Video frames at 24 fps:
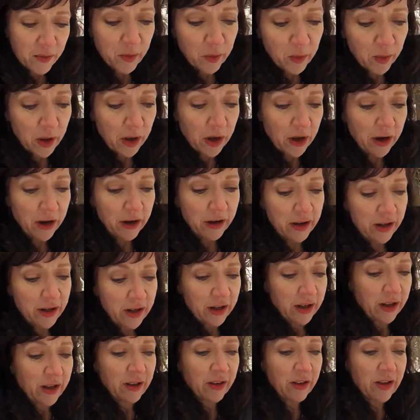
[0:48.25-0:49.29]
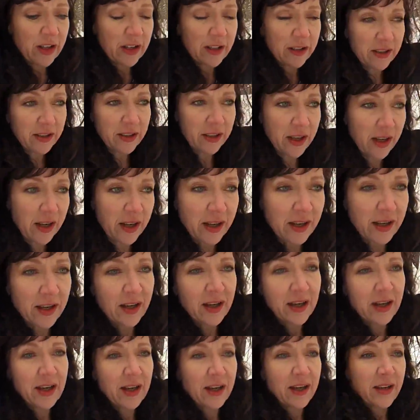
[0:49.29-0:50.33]
where these
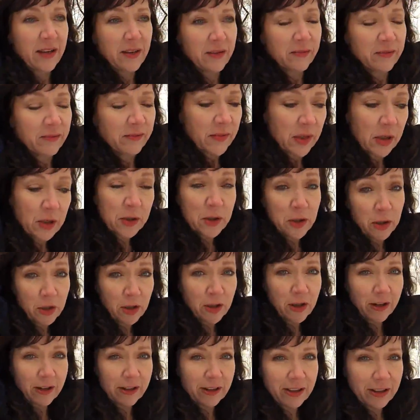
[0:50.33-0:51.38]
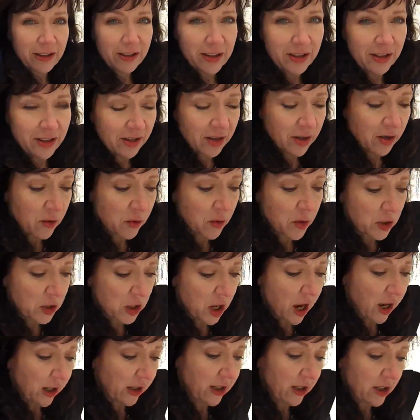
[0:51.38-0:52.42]
musical artists were
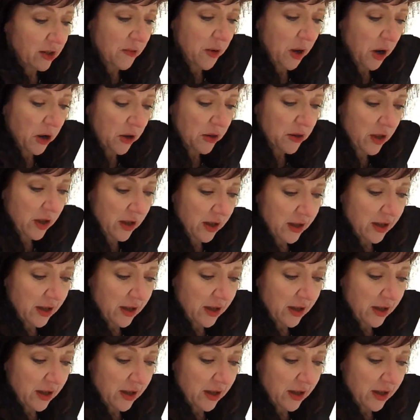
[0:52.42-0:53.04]
talking about